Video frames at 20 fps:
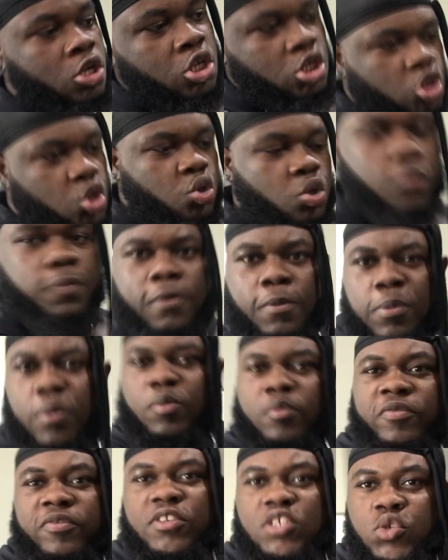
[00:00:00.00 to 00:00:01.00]
Sweep up
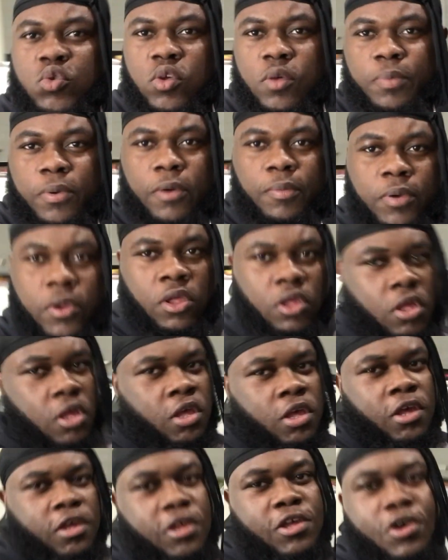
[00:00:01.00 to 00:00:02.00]
and sweep up.
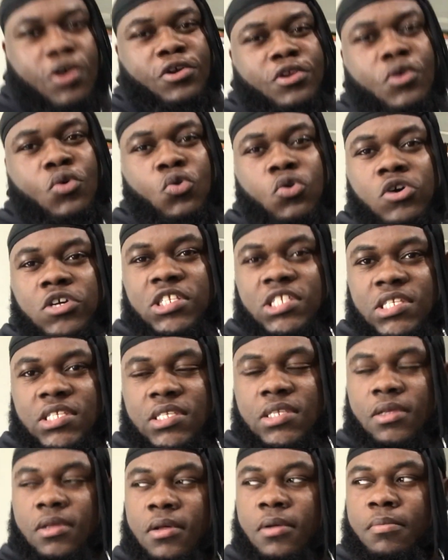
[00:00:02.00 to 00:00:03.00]
Yo, the
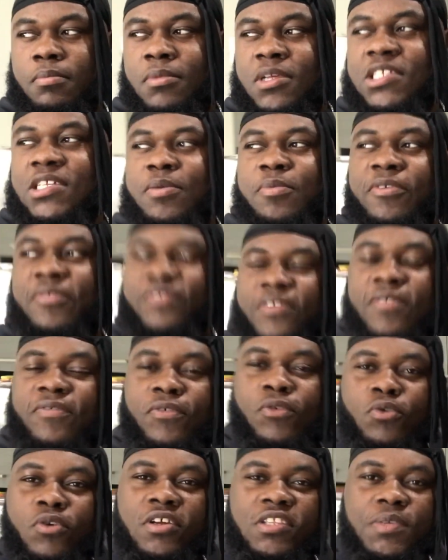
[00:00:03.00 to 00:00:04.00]
oats. I say I feel
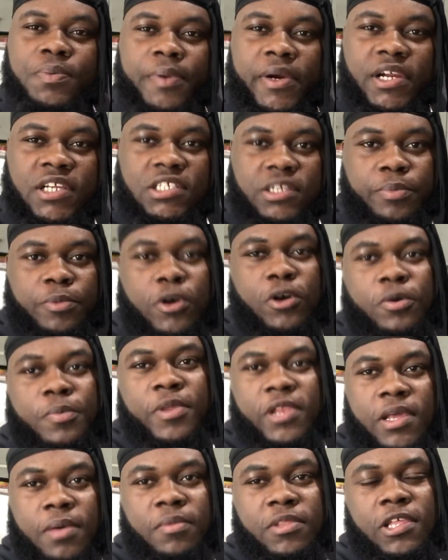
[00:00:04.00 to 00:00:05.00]
for oats porridge and I come
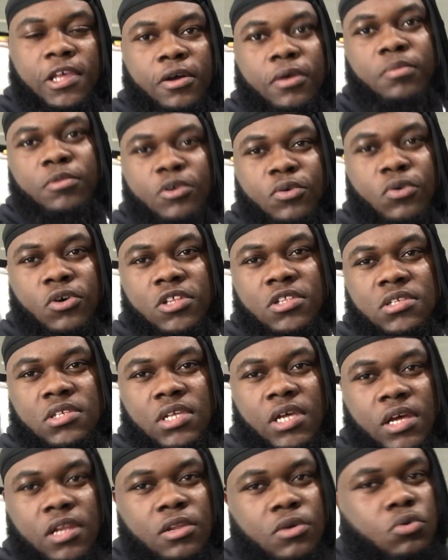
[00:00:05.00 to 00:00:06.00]
in here and take up the oats
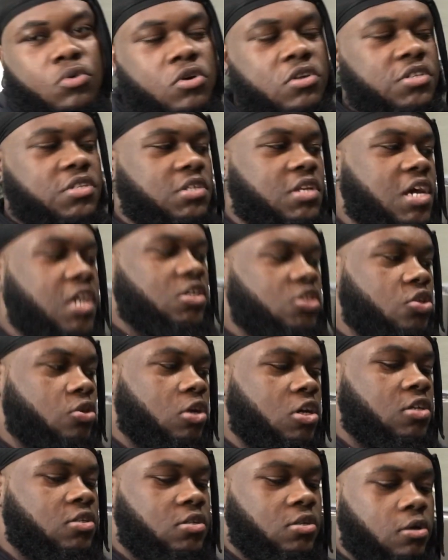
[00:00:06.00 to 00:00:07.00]
and the oats dash.
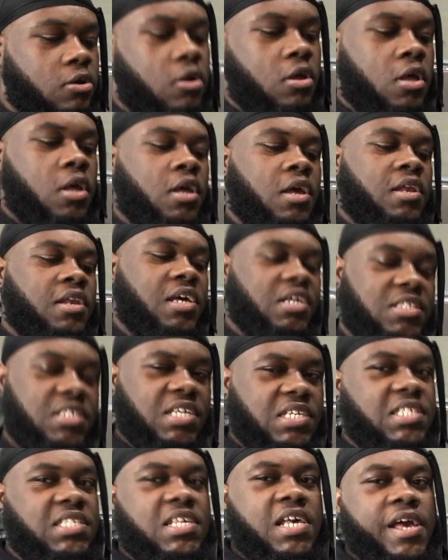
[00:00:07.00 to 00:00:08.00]
So that's
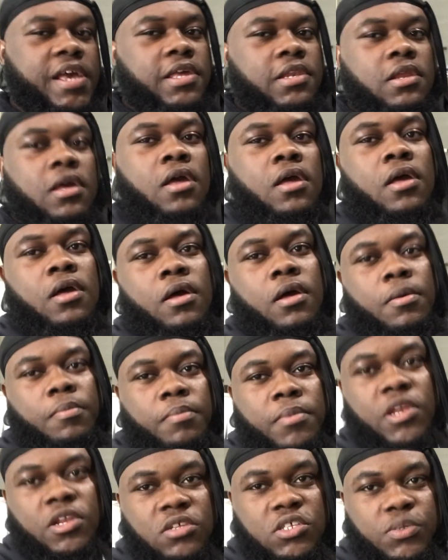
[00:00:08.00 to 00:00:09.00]
a sign.
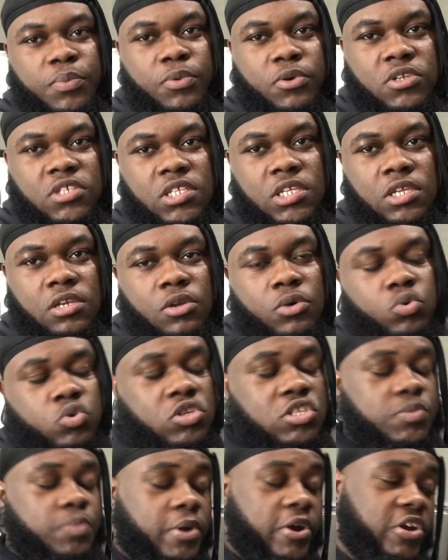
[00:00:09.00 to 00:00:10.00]
I'm not supposed to eat no
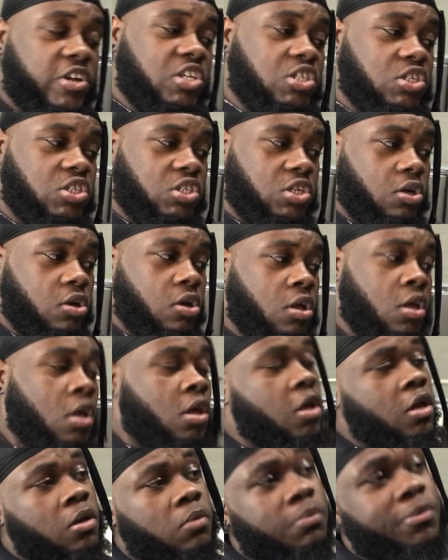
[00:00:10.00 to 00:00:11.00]
oats porridge. So
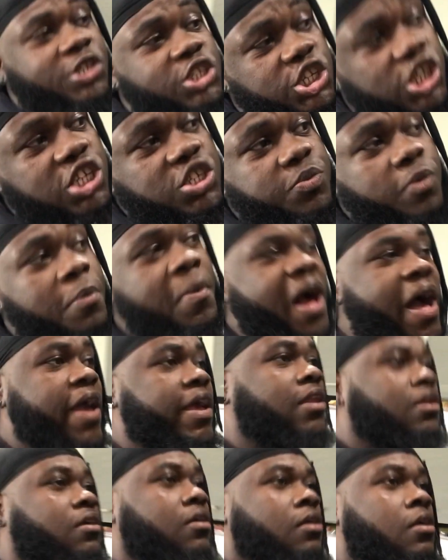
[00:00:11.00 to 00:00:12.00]
I change my
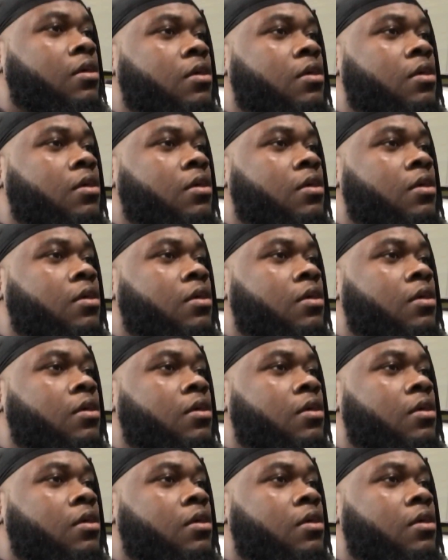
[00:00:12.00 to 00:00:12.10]
mind.